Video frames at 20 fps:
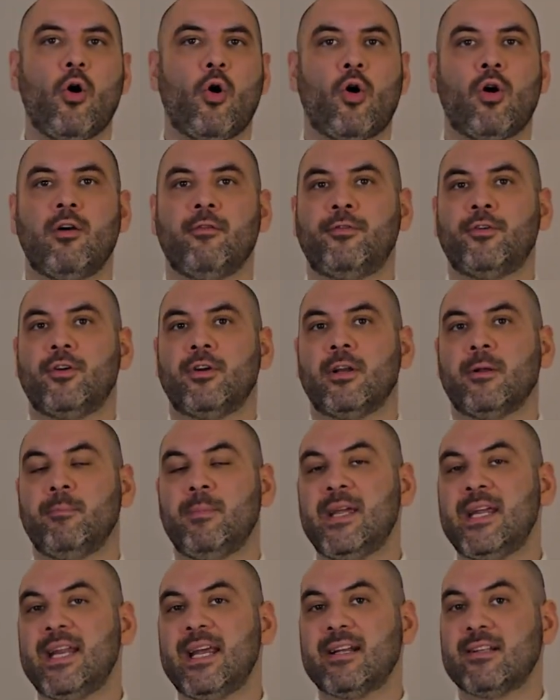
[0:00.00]
or if you're in a
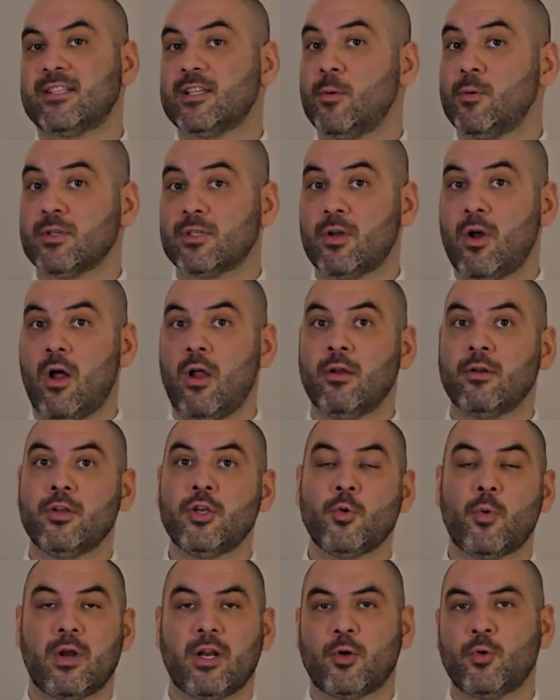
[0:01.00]
meeting and someone's calling you,
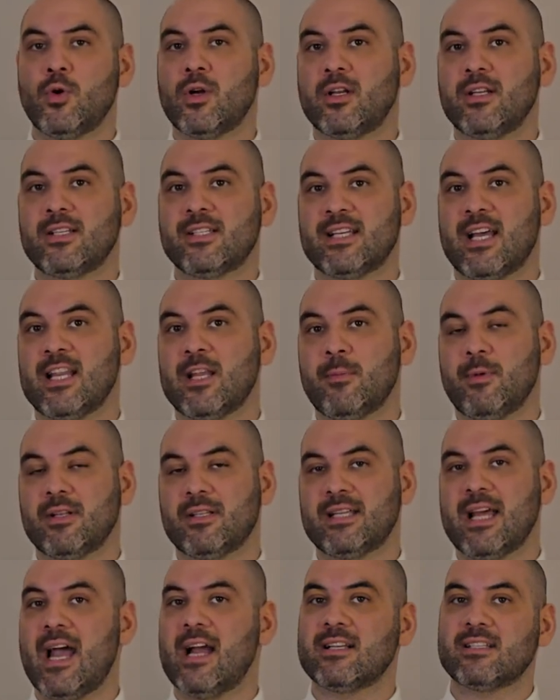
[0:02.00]
you want to quickly send them a
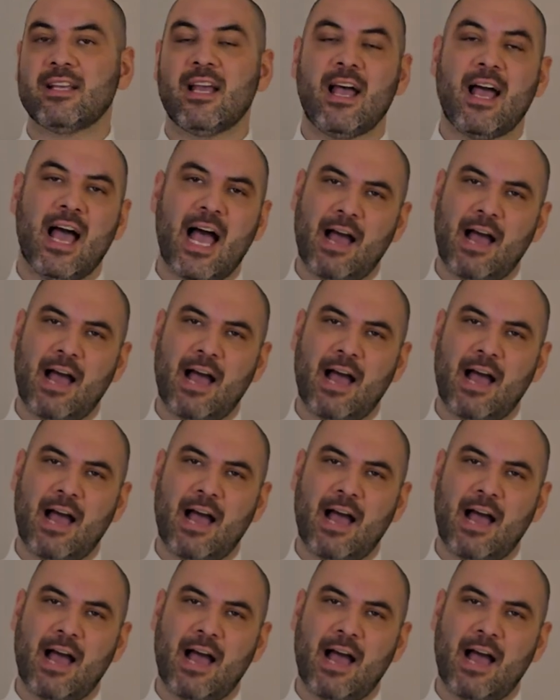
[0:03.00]
text,